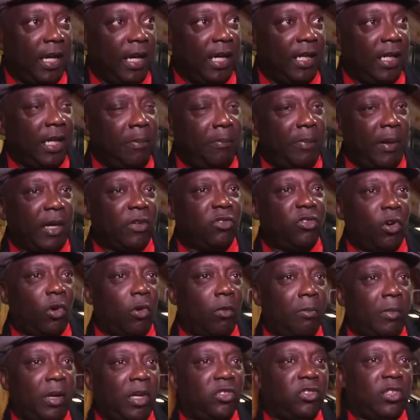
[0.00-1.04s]
An impact
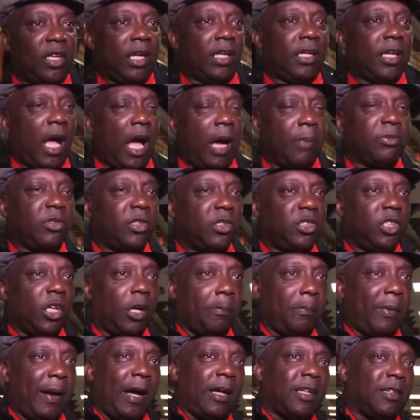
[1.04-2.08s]
zone means that cops will
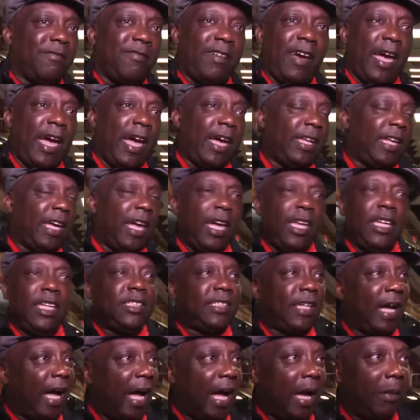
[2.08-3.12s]
jump out of a van
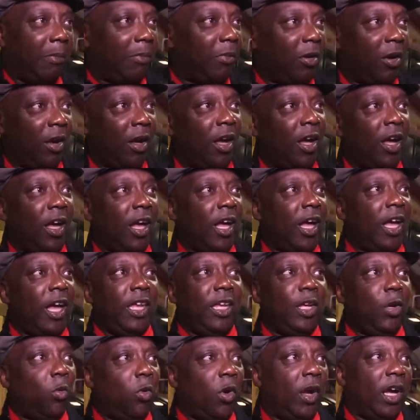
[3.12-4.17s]
anytime,
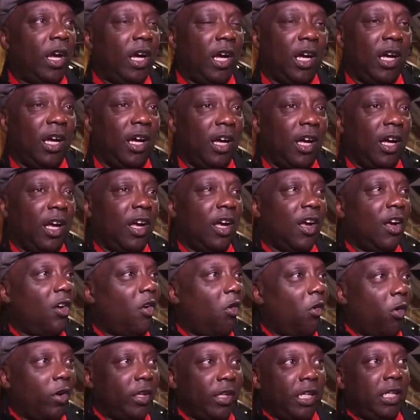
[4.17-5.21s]
anywhere,
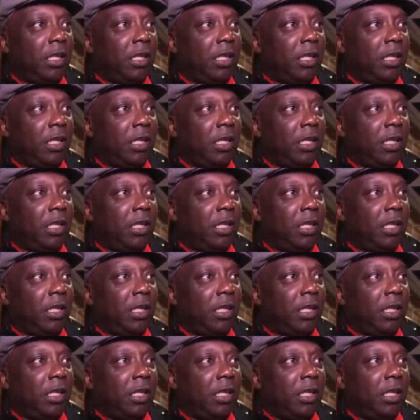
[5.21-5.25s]
on